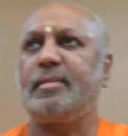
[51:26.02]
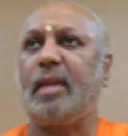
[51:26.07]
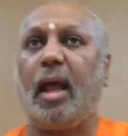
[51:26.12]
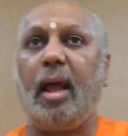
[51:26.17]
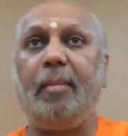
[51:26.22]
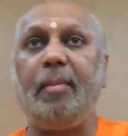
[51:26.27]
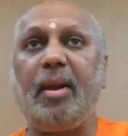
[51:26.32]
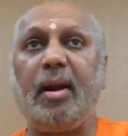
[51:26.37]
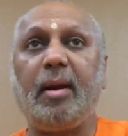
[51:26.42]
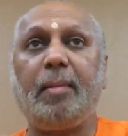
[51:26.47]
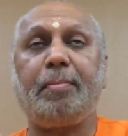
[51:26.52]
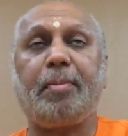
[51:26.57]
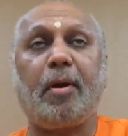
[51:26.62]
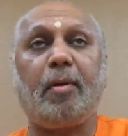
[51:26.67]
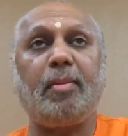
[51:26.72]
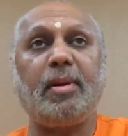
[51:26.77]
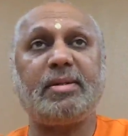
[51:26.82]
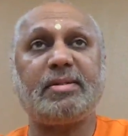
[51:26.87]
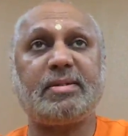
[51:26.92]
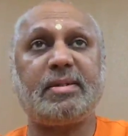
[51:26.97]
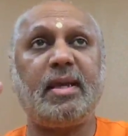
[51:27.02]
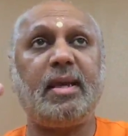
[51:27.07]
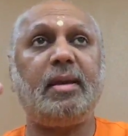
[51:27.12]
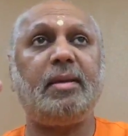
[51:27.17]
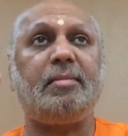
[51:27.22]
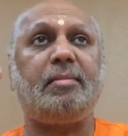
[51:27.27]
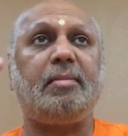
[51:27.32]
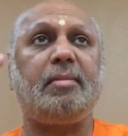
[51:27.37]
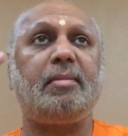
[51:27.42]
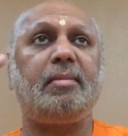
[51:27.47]
I may not probably see
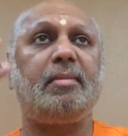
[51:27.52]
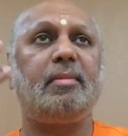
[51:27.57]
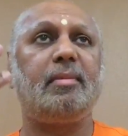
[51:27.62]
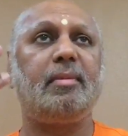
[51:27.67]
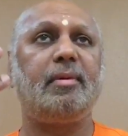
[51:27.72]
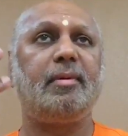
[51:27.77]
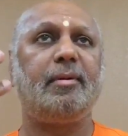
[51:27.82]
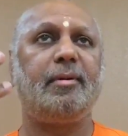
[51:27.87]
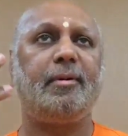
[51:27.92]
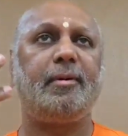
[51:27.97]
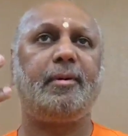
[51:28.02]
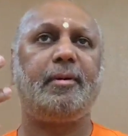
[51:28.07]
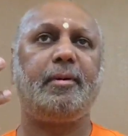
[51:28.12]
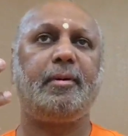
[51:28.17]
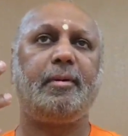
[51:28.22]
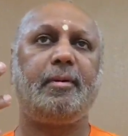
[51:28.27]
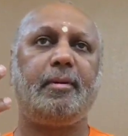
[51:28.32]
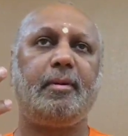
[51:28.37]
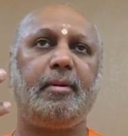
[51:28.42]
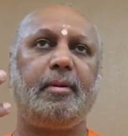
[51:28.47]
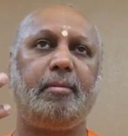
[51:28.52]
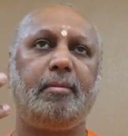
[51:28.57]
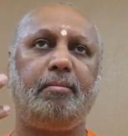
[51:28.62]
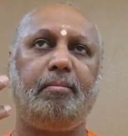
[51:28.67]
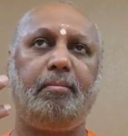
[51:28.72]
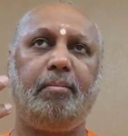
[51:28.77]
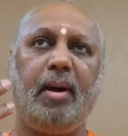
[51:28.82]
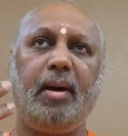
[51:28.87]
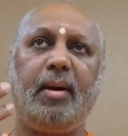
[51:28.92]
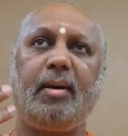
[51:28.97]
him,
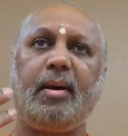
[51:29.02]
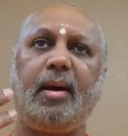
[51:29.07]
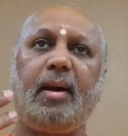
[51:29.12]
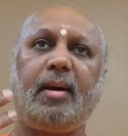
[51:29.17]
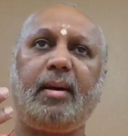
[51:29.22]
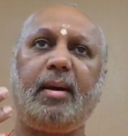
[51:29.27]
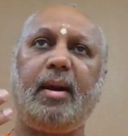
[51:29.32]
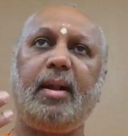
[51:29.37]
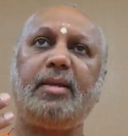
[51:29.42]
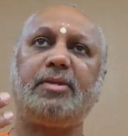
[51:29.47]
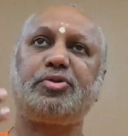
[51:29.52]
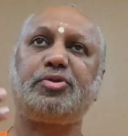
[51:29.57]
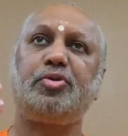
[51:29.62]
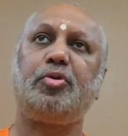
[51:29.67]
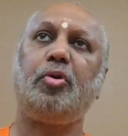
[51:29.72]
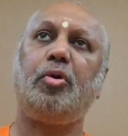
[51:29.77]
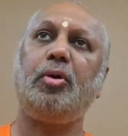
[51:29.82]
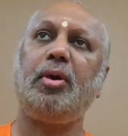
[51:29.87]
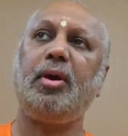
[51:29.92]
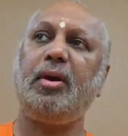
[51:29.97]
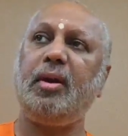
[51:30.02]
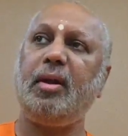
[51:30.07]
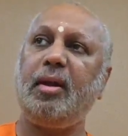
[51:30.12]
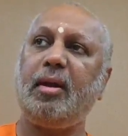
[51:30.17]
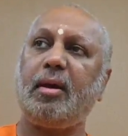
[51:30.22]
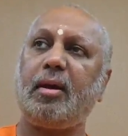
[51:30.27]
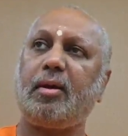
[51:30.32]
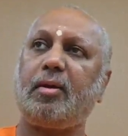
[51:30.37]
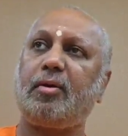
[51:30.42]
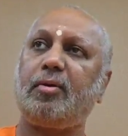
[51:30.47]
but at least go
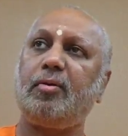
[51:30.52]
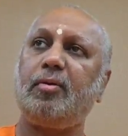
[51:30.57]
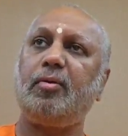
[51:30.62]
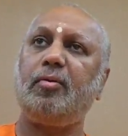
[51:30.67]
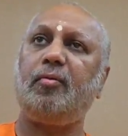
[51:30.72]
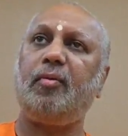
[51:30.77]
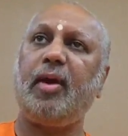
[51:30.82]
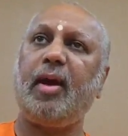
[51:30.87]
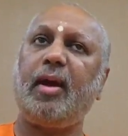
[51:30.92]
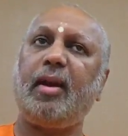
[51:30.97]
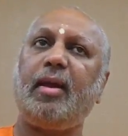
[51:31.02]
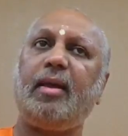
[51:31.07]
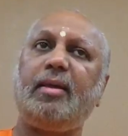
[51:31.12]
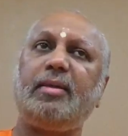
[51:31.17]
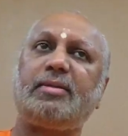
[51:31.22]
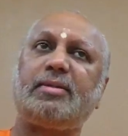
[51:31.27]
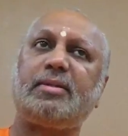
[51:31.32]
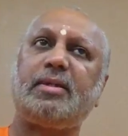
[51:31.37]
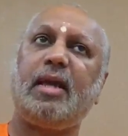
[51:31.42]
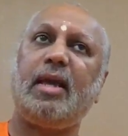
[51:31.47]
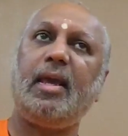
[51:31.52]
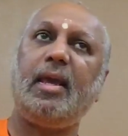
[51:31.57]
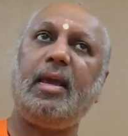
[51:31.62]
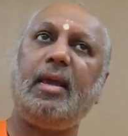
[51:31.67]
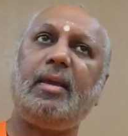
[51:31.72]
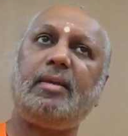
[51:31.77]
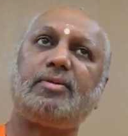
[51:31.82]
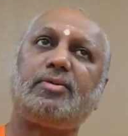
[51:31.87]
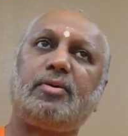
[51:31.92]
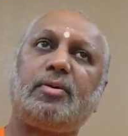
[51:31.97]
near to where he is
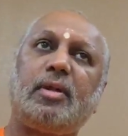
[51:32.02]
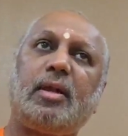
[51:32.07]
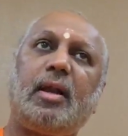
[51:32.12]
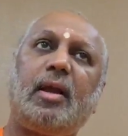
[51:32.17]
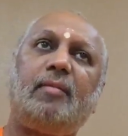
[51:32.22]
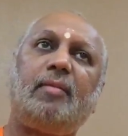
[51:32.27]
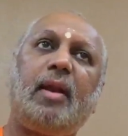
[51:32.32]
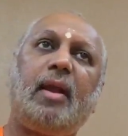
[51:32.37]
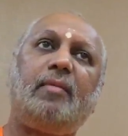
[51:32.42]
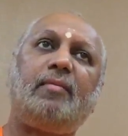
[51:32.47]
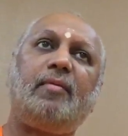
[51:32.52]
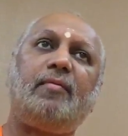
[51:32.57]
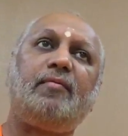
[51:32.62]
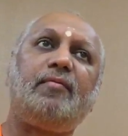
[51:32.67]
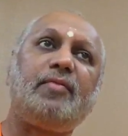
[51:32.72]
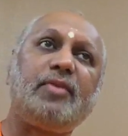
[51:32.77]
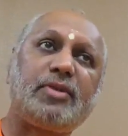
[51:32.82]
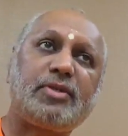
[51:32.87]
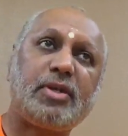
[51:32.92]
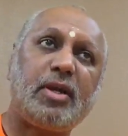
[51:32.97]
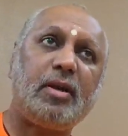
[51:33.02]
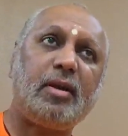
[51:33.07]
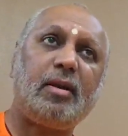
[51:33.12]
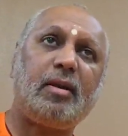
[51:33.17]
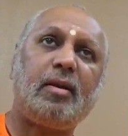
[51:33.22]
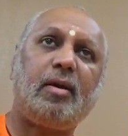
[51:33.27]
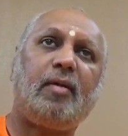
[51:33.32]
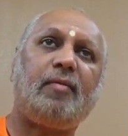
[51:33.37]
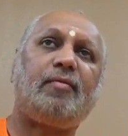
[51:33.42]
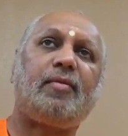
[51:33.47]
staying so that I will have a
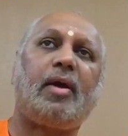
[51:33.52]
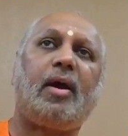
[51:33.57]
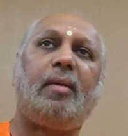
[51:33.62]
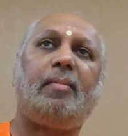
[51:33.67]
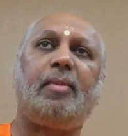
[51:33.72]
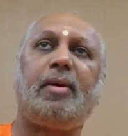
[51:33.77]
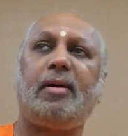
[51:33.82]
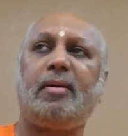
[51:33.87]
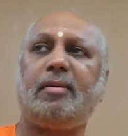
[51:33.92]
vision of Rama.